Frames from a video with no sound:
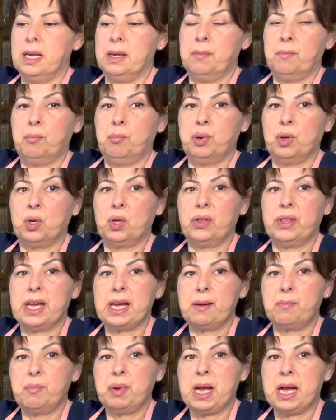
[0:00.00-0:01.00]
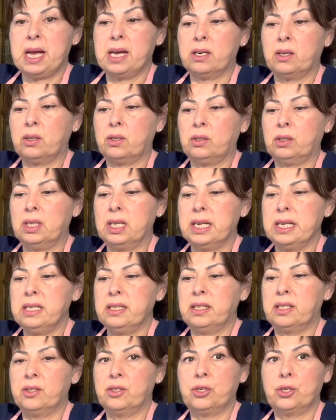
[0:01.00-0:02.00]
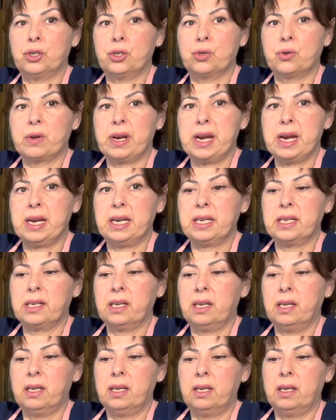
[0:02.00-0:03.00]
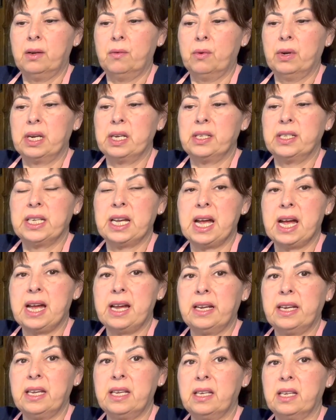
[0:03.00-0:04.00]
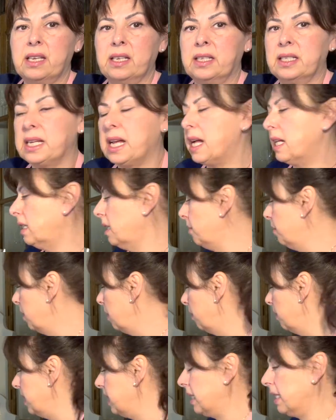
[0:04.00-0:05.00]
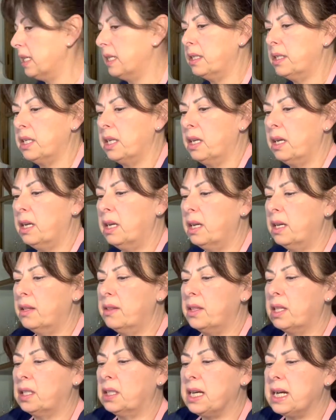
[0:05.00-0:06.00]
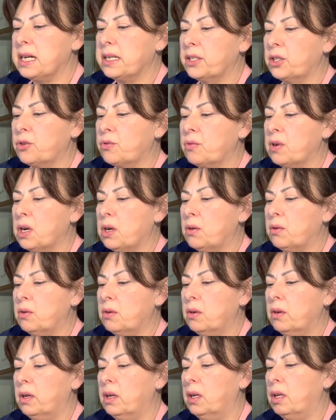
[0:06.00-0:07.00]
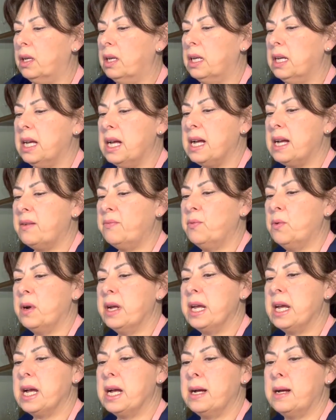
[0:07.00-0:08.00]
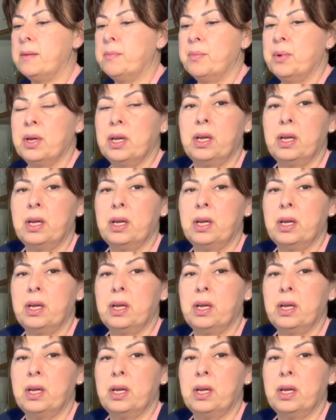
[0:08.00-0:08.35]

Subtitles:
Pull that petal nice and straight. We're going to tack it exactly where we did the last row, halfway up.